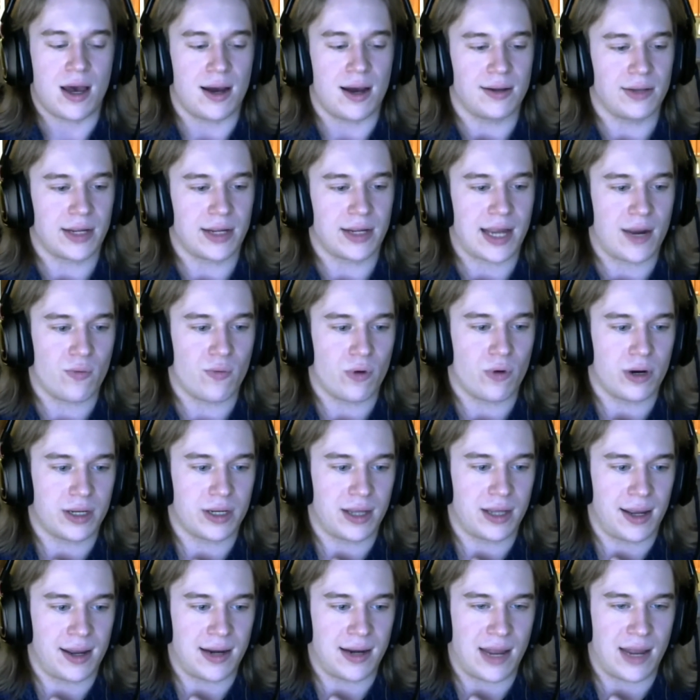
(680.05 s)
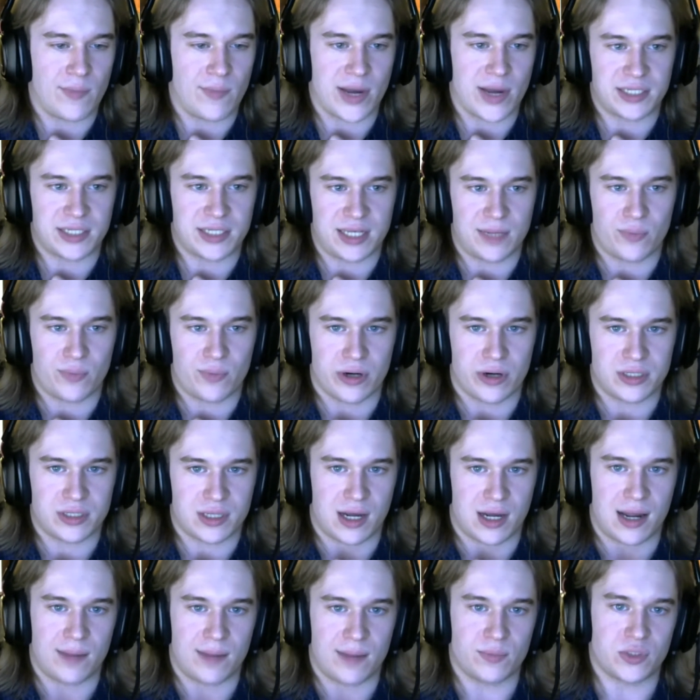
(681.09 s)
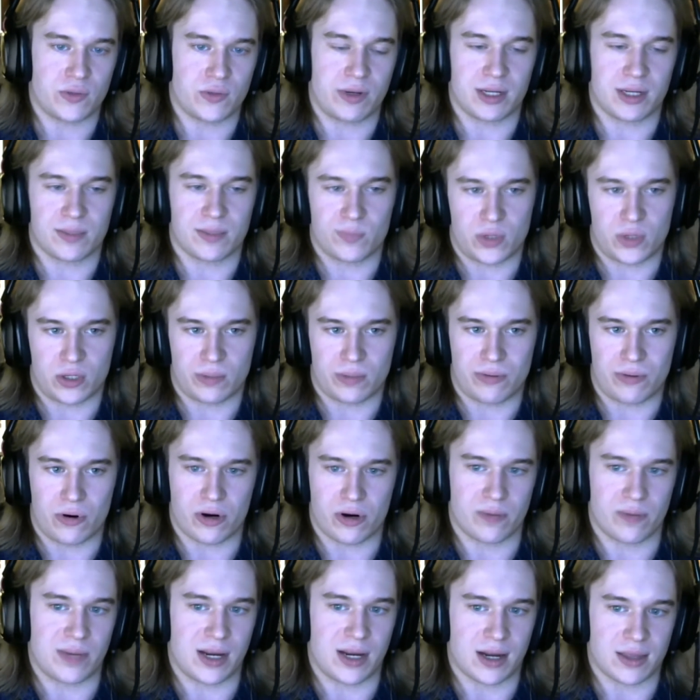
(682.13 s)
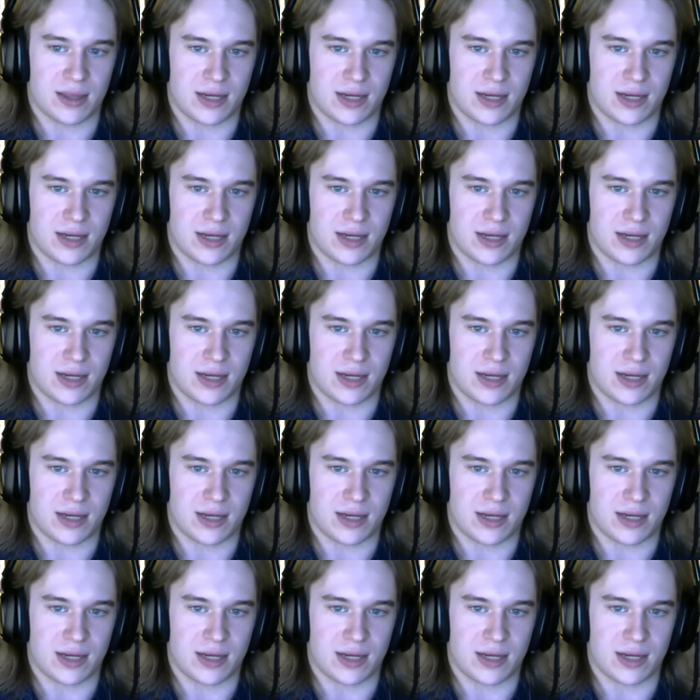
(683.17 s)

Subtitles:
Like I work at MIT part-time doing computer programming,